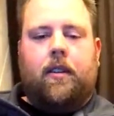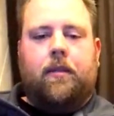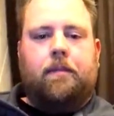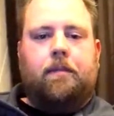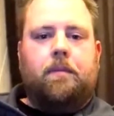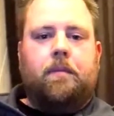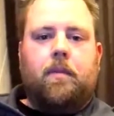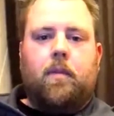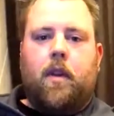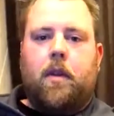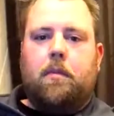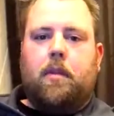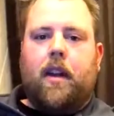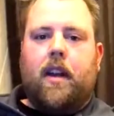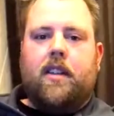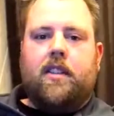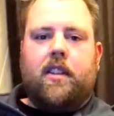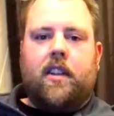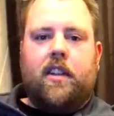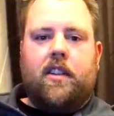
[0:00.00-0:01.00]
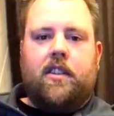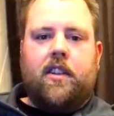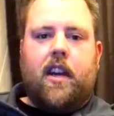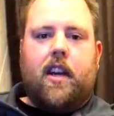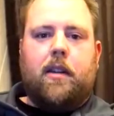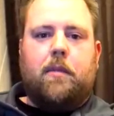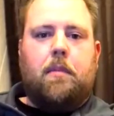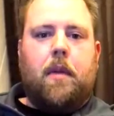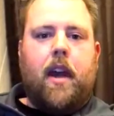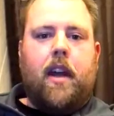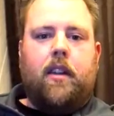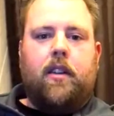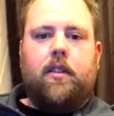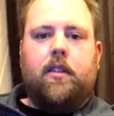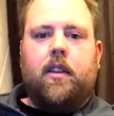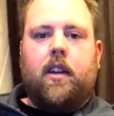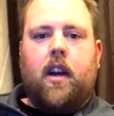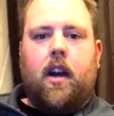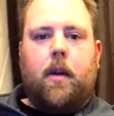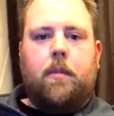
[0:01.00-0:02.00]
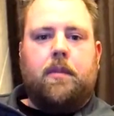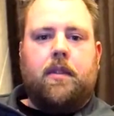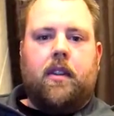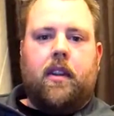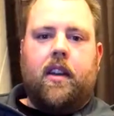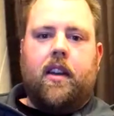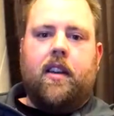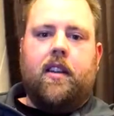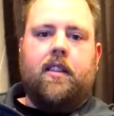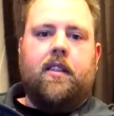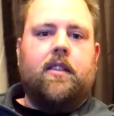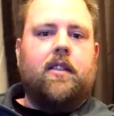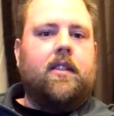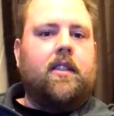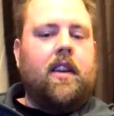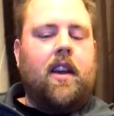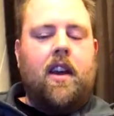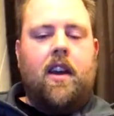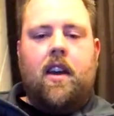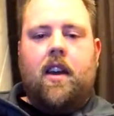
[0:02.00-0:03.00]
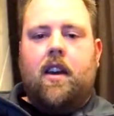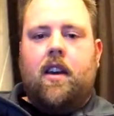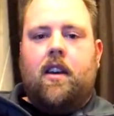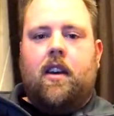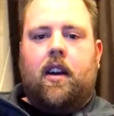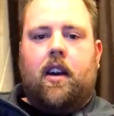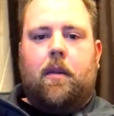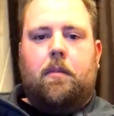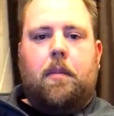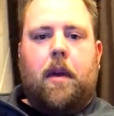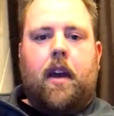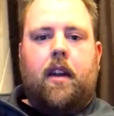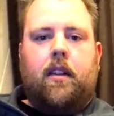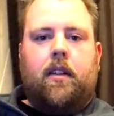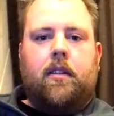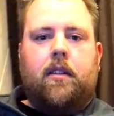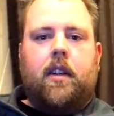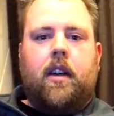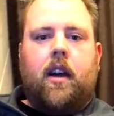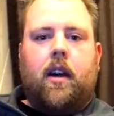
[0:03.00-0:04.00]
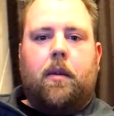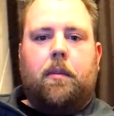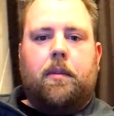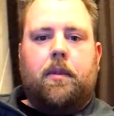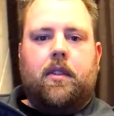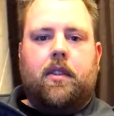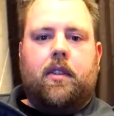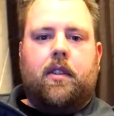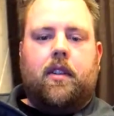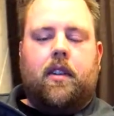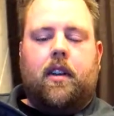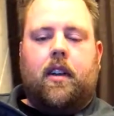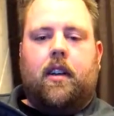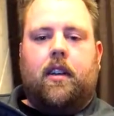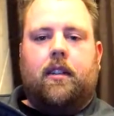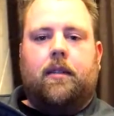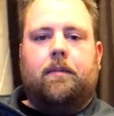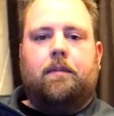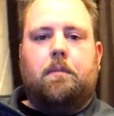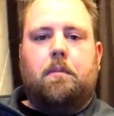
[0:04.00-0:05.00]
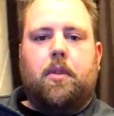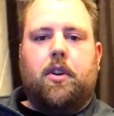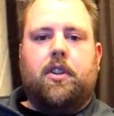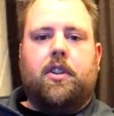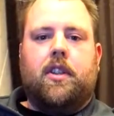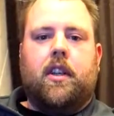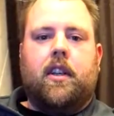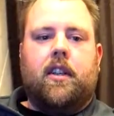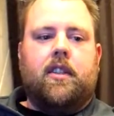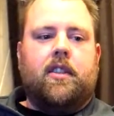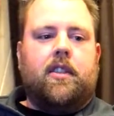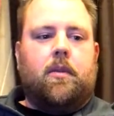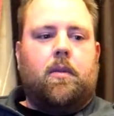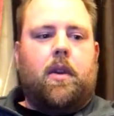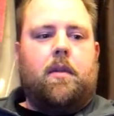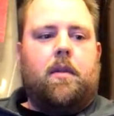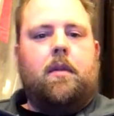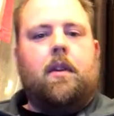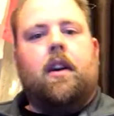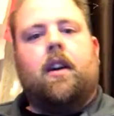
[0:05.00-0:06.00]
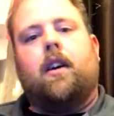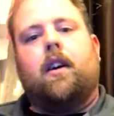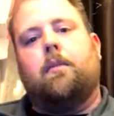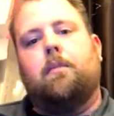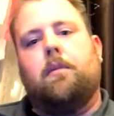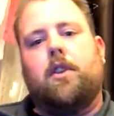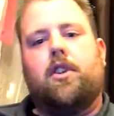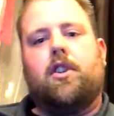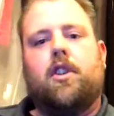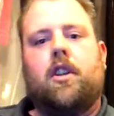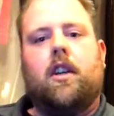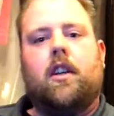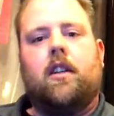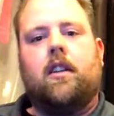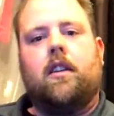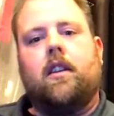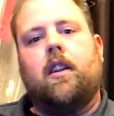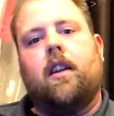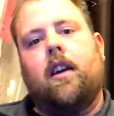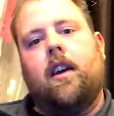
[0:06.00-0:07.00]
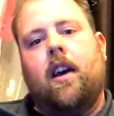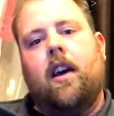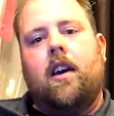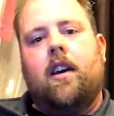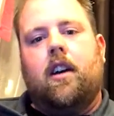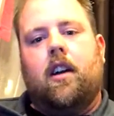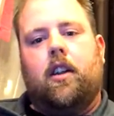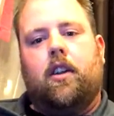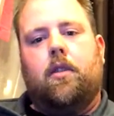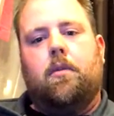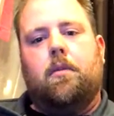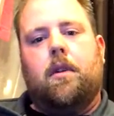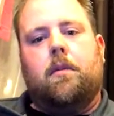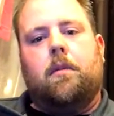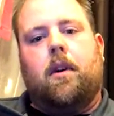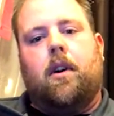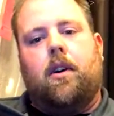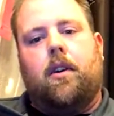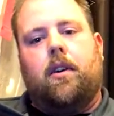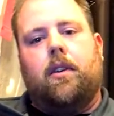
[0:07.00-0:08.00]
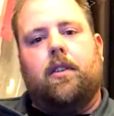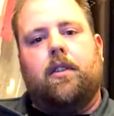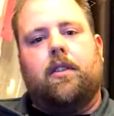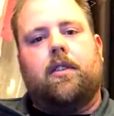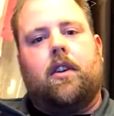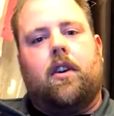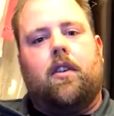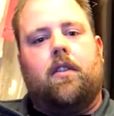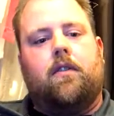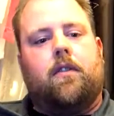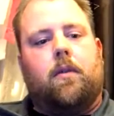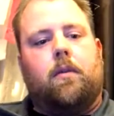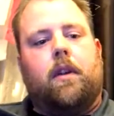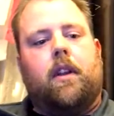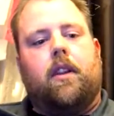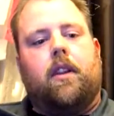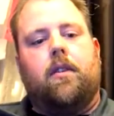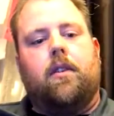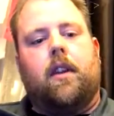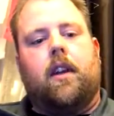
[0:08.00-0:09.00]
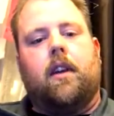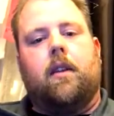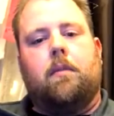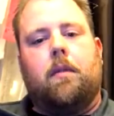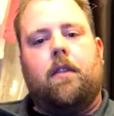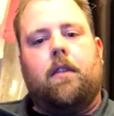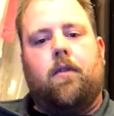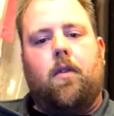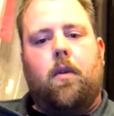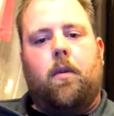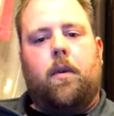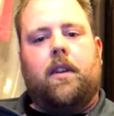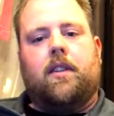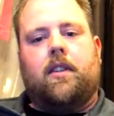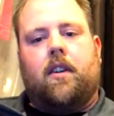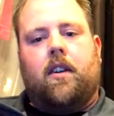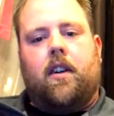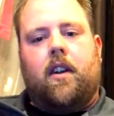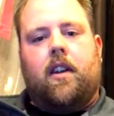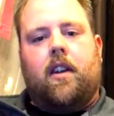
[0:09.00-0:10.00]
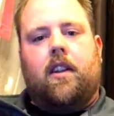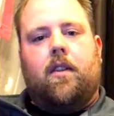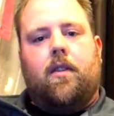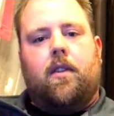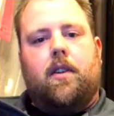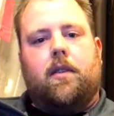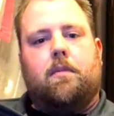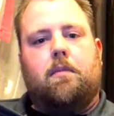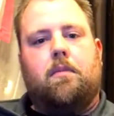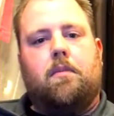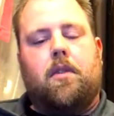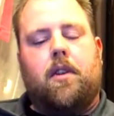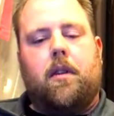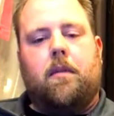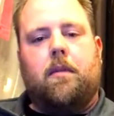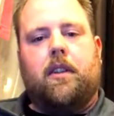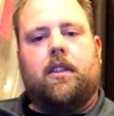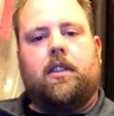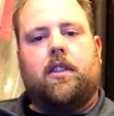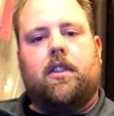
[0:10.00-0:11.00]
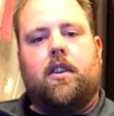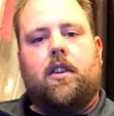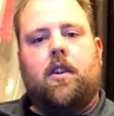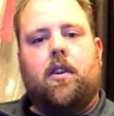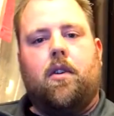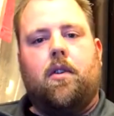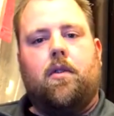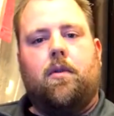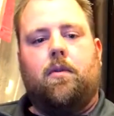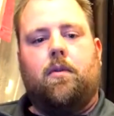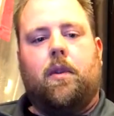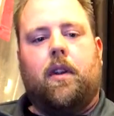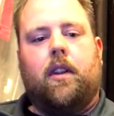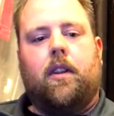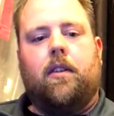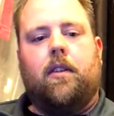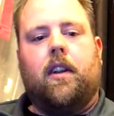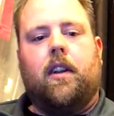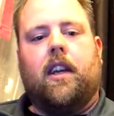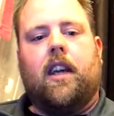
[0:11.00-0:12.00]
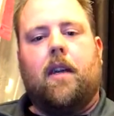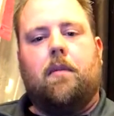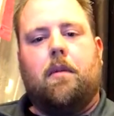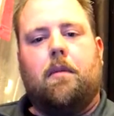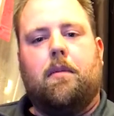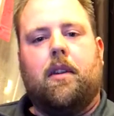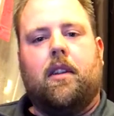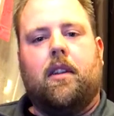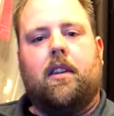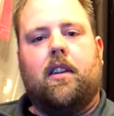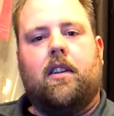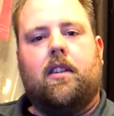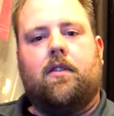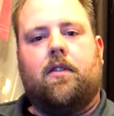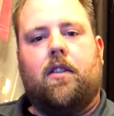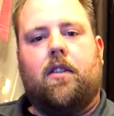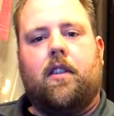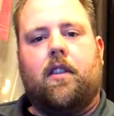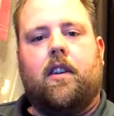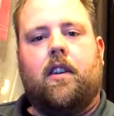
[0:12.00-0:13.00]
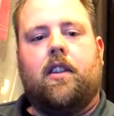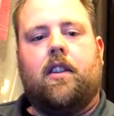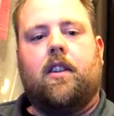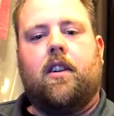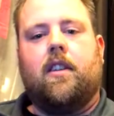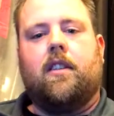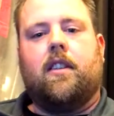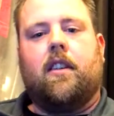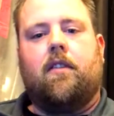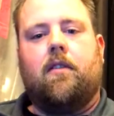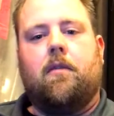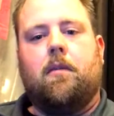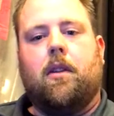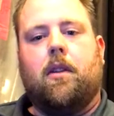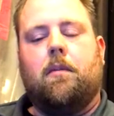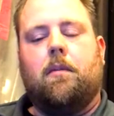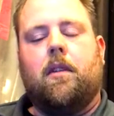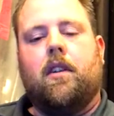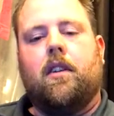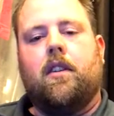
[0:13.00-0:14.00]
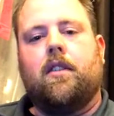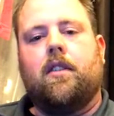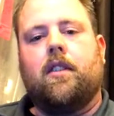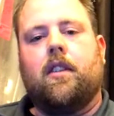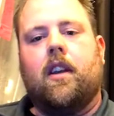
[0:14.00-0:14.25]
We plastic inject payload cups, lids, payload cups, bushings. We machine aluminum hulls, all for reloading. Before we started, there was pretty much no reloading capabilities for the 37 millimeters.